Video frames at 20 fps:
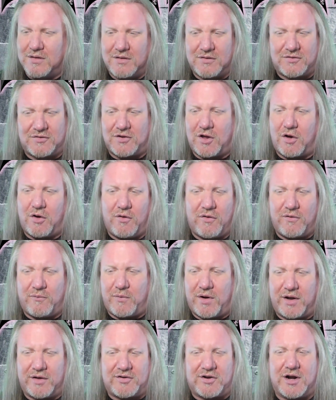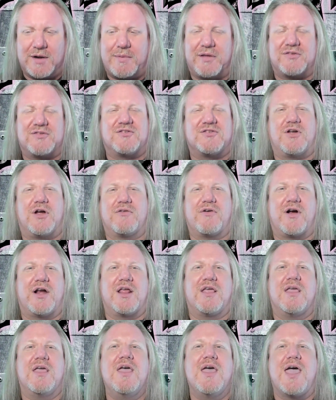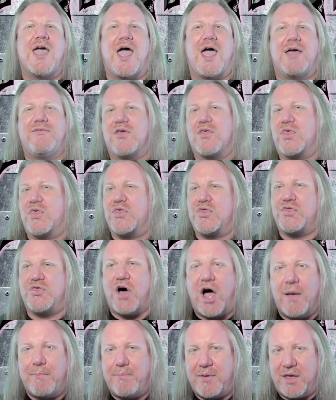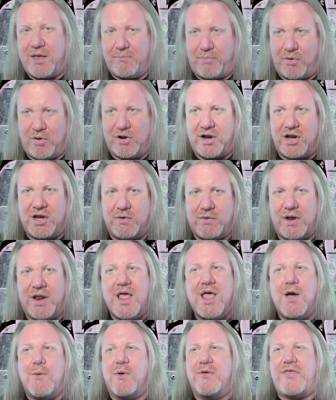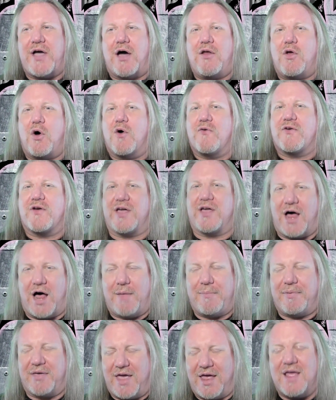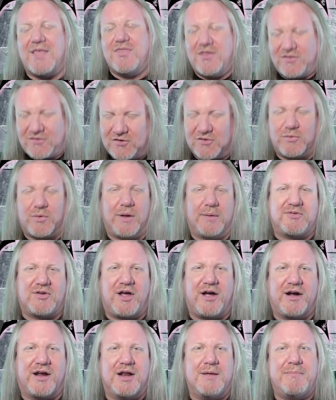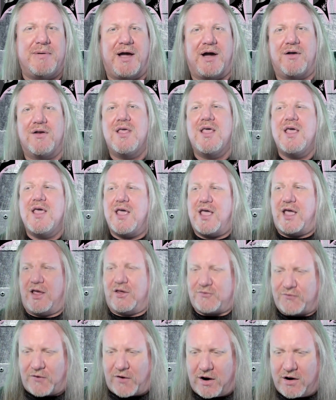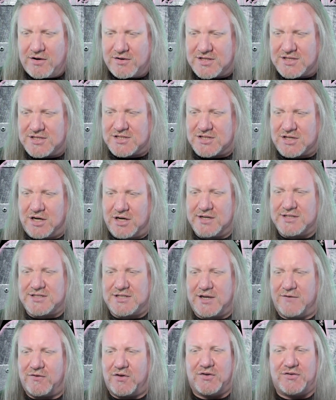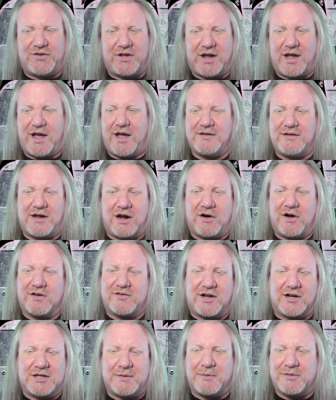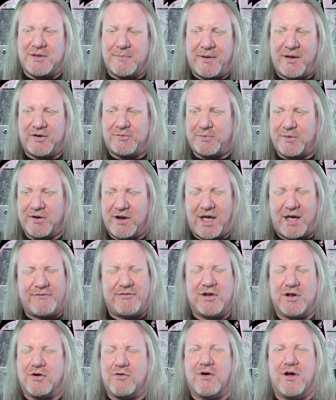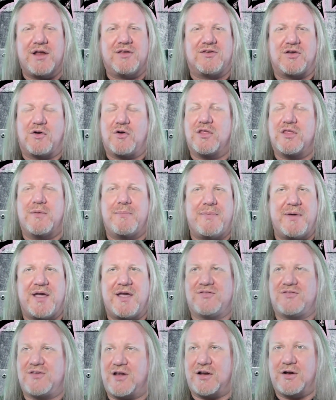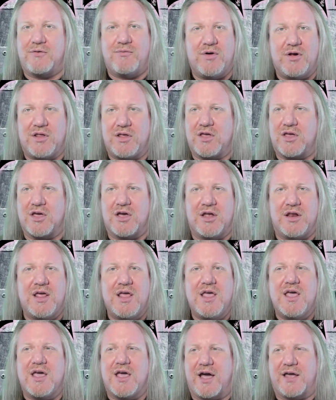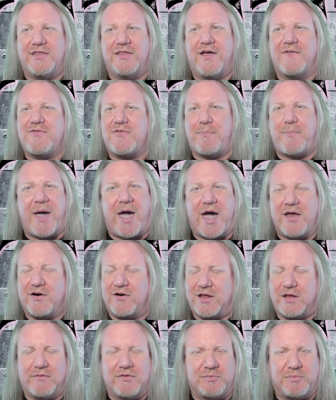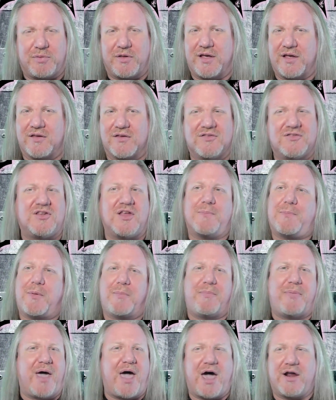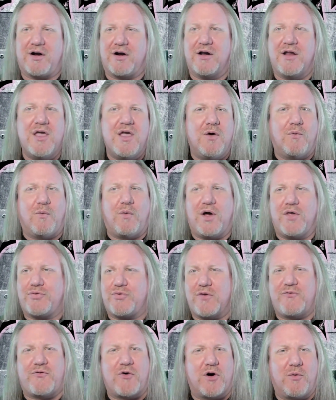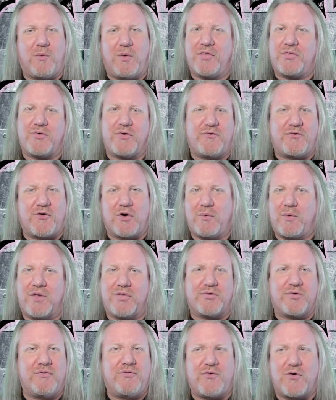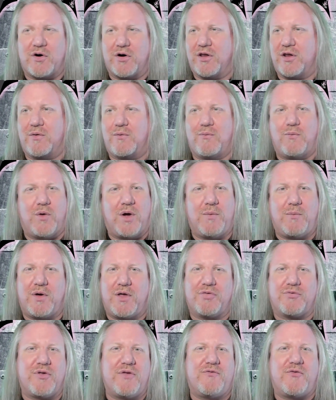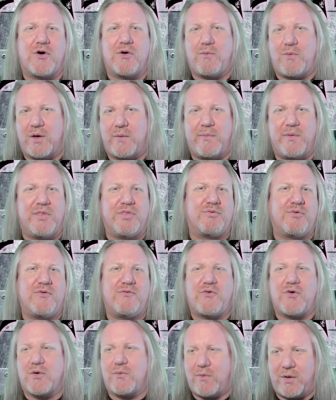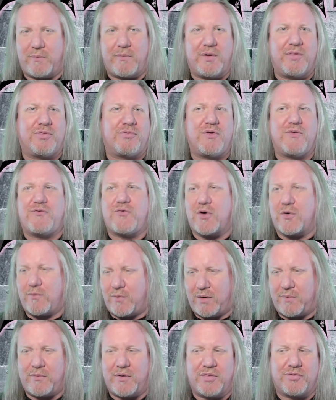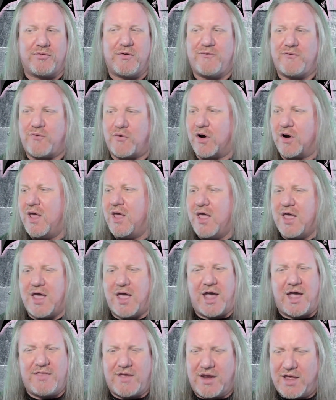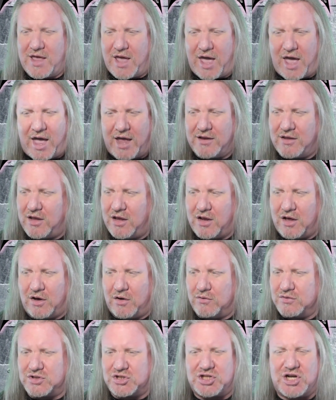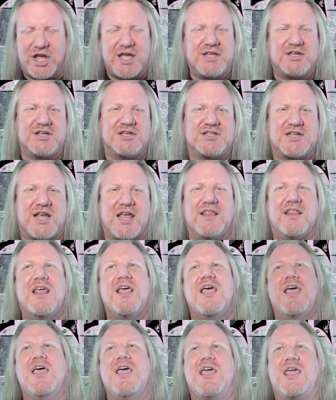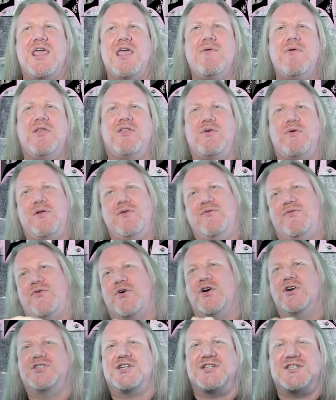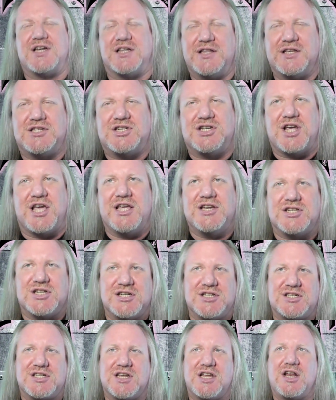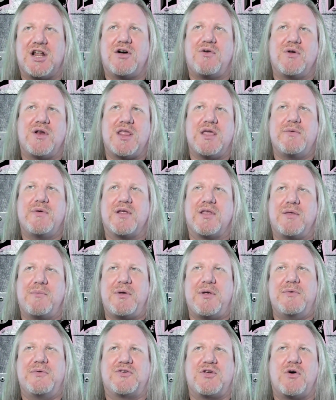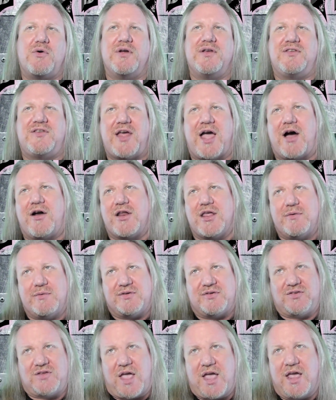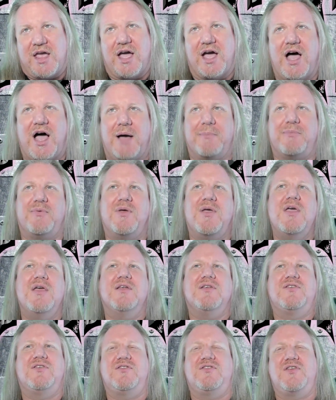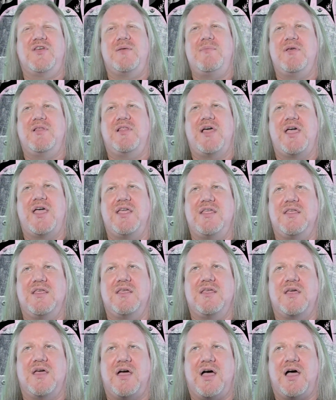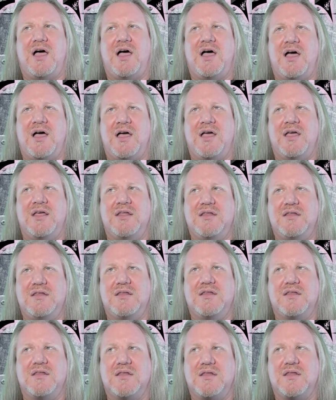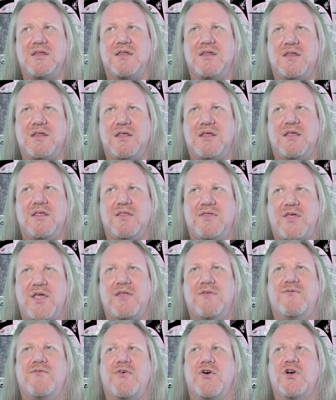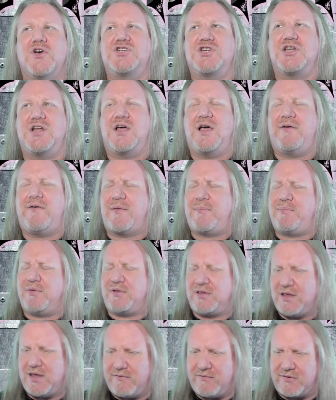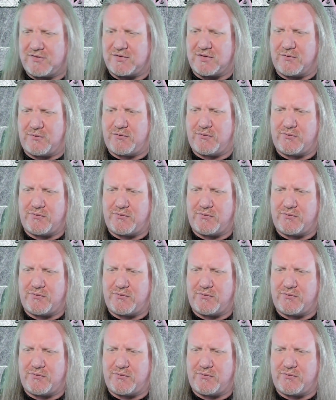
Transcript: so when i talk about songwriting having thought being put into it without overcomplicating, this is what I'm talking about. As far as the song itself goes, like I, already talked about the bass player having a great tone on the bass, sounded really good. I love the pattern he was playing, simple pattern. one three four, one three four, one three four. you know, one one three four, one one three four, one one three four, one one three four. And then he had, you know, changes. And he would do inversions on the changes. You know, when he, would, when he was going down, he was staying up to simulate uh, the inversion of, I believe it's the,